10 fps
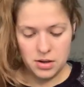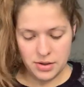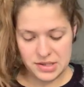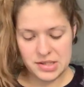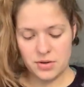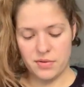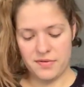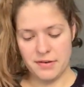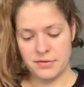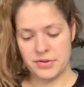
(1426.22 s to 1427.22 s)
Also
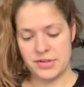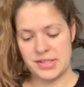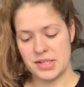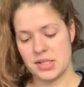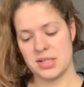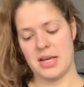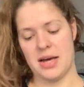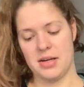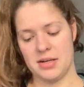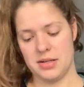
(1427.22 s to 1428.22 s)
500 stitches
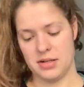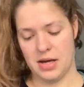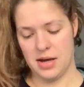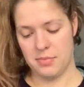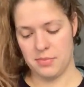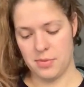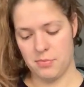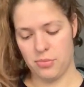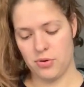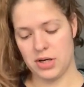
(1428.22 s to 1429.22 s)
added. I'm
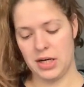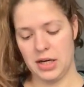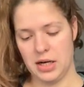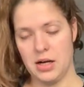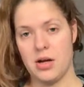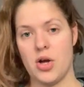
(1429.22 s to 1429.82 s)
a pretty